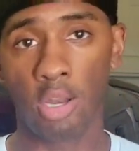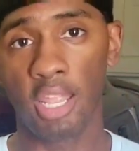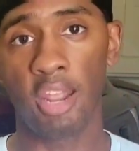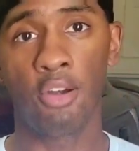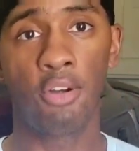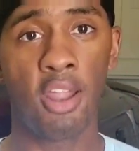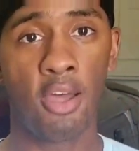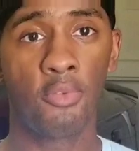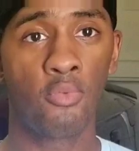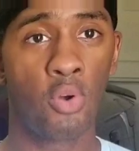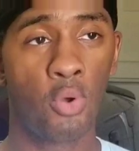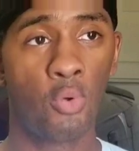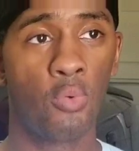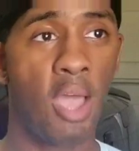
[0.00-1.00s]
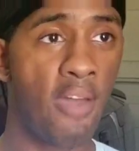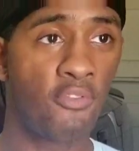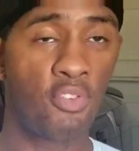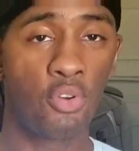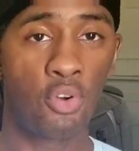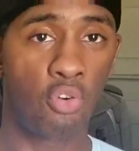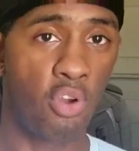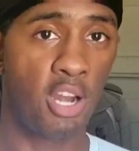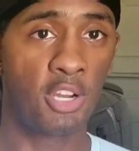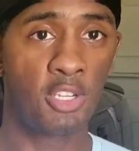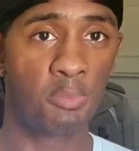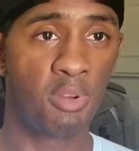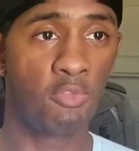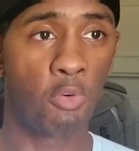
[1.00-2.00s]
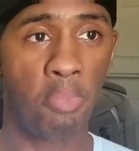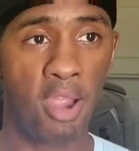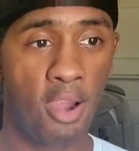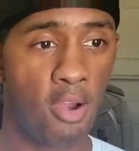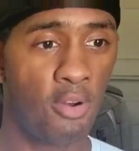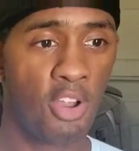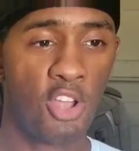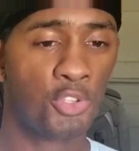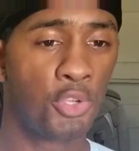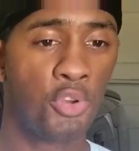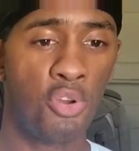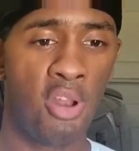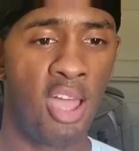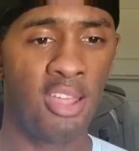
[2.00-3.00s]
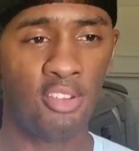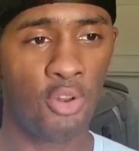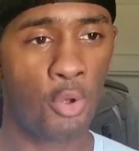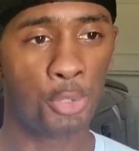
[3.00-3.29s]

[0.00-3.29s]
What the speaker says: later down the road after your credit has been repaired, so you're not,